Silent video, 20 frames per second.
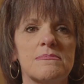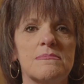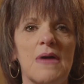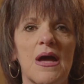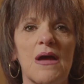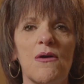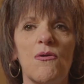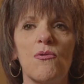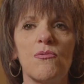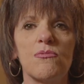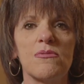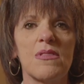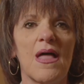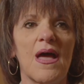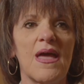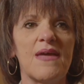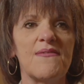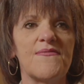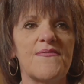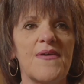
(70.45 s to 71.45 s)
My whole
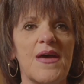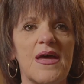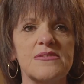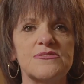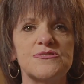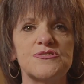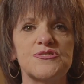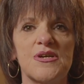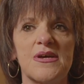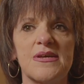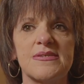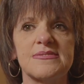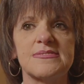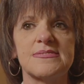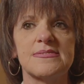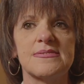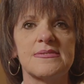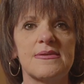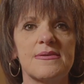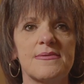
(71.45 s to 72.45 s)
life had
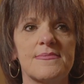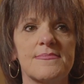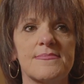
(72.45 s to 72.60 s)
just